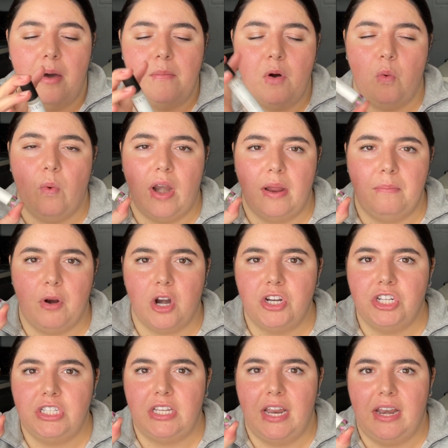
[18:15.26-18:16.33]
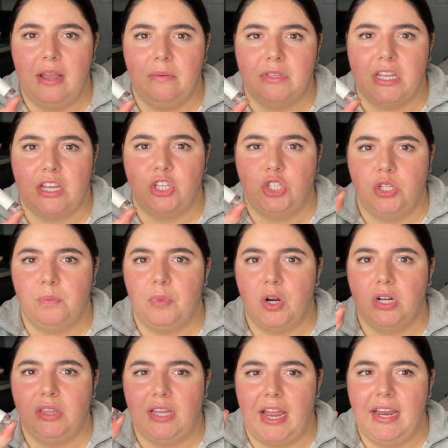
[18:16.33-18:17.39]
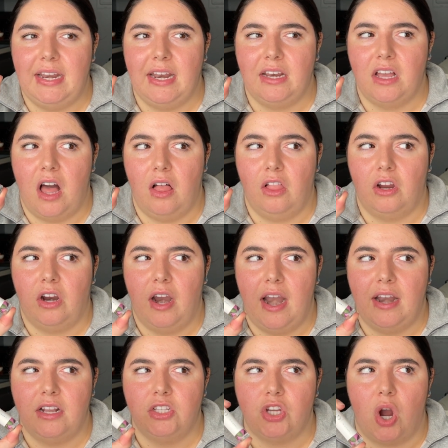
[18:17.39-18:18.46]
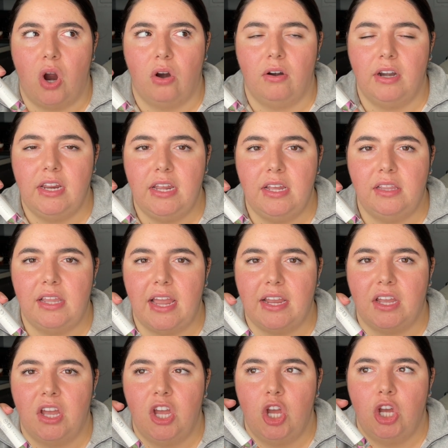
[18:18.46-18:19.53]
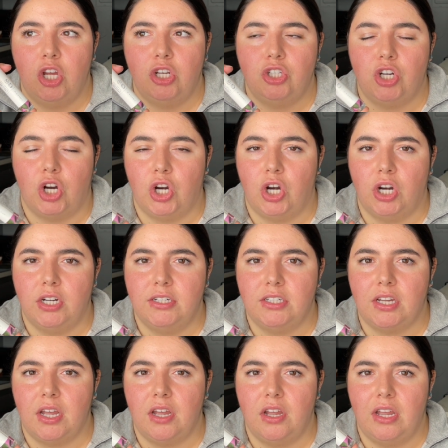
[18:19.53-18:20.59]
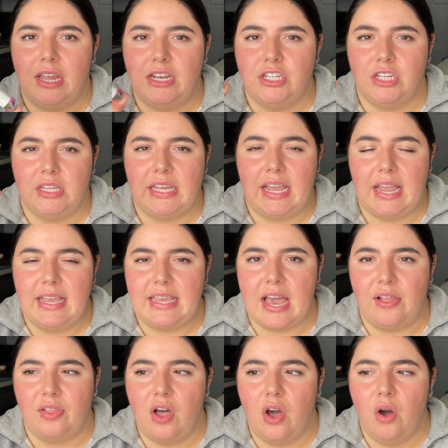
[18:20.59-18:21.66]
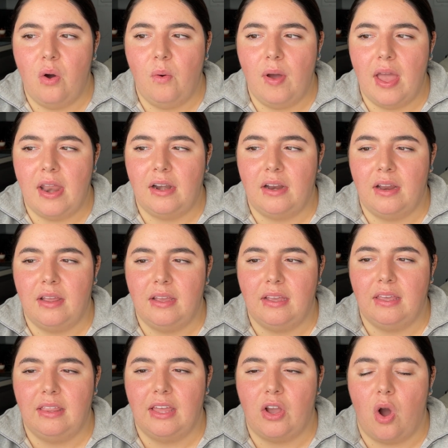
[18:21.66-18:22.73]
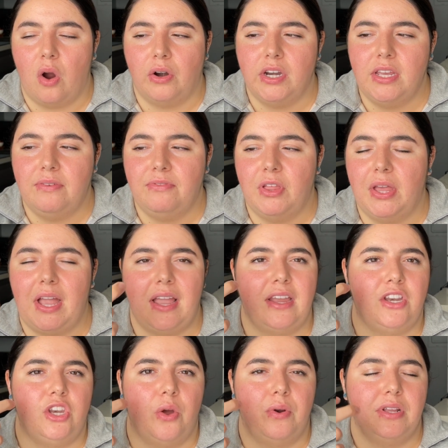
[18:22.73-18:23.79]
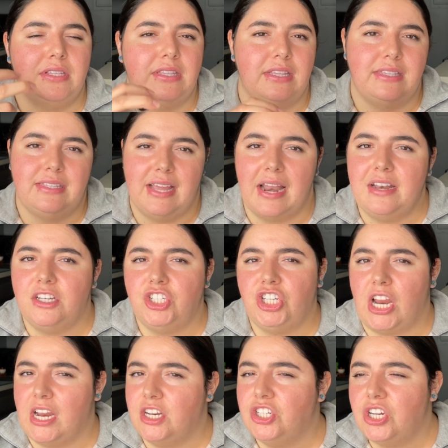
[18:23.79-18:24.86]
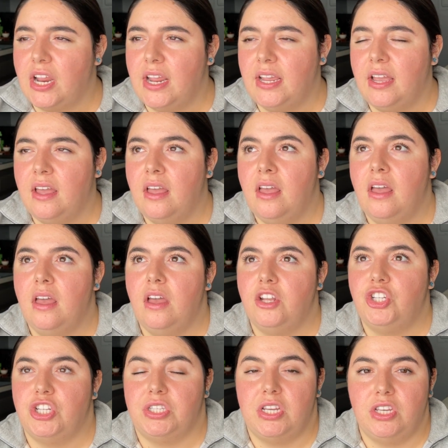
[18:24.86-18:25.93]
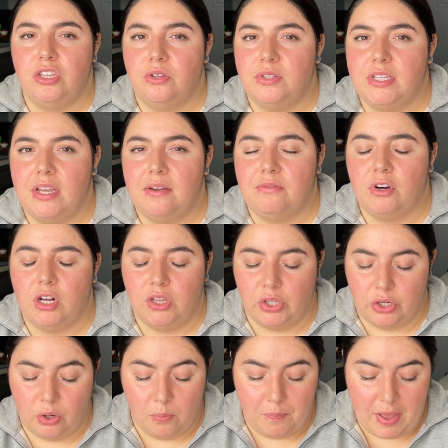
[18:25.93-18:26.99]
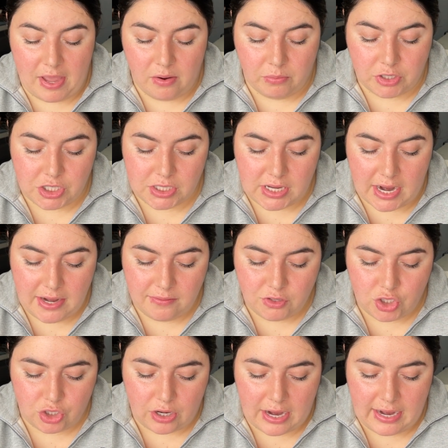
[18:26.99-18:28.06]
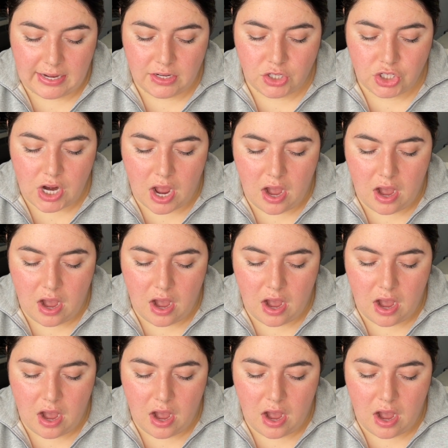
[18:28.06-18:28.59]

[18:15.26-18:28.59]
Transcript: when I purchased it, it was like super light in color, and it's already like turned into like a yellow, and I like already feel like I can notice the scent changing just in using it for a little bit, which is kind of strange.